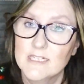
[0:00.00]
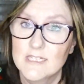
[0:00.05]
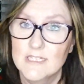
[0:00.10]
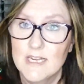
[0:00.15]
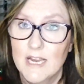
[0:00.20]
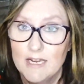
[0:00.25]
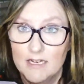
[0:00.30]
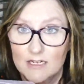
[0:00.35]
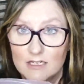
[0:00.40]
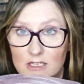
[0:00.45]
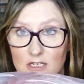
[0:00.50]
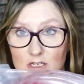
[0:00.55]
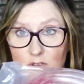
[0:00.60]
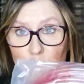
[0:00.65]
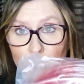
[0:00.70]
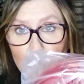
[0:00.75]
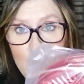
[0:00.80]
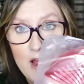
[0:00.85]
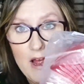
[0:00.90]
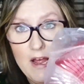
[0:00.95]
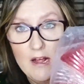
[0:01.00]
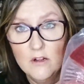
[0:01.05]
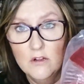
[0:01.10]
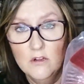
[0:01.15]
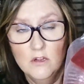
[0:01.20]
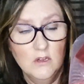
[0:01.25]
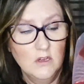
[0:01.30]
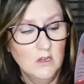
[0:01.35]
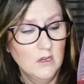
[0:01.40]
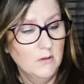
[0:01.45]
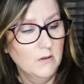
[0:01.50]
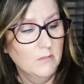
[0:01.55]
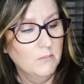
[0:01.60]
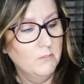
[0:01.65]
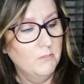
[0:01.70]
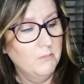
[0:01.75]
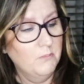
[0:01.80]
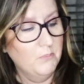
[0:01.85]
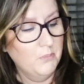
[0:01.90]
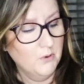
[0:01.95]
stakes as well
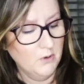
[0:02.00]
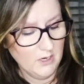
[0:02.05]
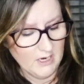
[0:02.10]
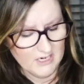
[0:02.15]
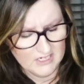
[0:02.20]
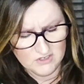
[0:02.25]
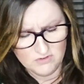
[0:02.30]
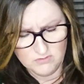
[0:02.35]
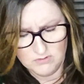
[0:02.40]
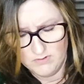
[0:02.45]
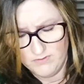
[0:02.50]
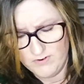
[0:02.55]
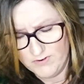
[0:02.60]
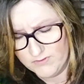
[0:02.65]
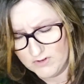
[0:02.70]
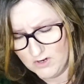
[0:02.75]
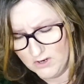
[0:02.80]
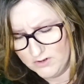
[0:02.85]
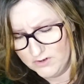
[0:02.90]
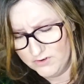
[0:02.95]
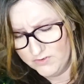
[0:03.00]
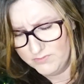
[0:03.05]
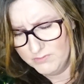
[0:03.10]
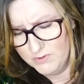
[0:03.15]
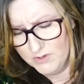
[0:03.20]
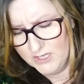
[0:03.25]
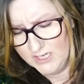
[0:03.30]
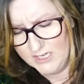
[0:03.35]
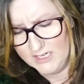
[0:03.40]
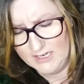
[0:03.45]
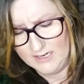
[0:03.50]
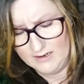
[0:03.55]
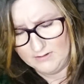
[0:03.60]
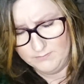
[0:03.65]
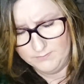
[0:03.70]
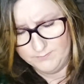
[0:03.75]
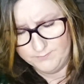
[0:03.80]
but I don't know if I've got enough money now.